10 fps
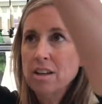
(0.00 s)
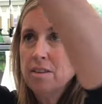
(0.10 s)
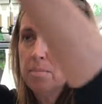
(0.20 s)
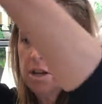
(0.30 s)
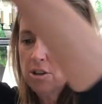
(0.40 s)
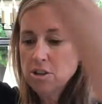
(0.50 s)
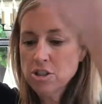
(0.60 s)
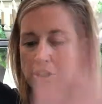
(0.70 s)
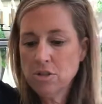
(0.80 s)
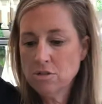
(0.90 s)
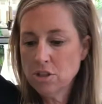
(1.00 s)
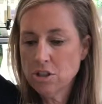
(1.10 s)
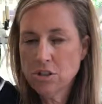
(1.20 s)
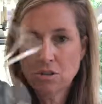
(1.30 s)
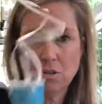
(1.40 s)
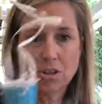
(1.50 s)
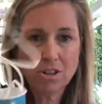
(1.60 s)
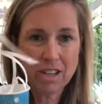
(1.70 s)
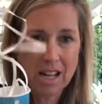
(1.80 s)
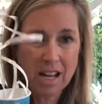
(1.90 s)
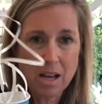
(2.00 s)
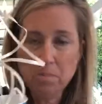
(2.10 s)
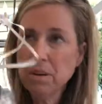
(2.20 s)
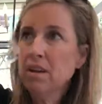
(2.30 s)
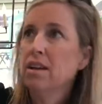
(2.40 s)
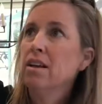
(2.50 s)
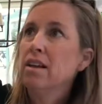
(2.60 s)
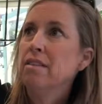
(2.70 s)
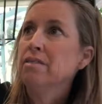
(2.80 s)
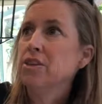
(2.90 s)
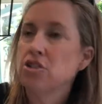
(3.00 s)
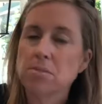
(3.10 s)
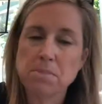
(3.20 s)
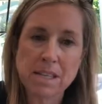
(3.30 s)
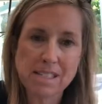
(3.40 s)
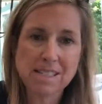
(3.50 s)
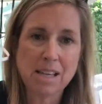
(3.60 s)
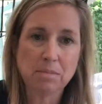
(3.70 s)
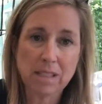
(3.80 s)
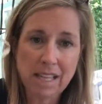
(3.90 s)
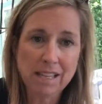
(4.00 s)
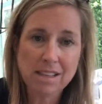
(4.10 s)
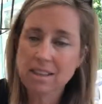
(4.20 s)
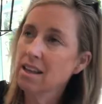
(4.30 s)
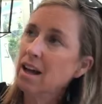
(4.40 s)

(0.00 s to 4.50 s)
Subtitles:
the parachute to your cup, they should be the same length.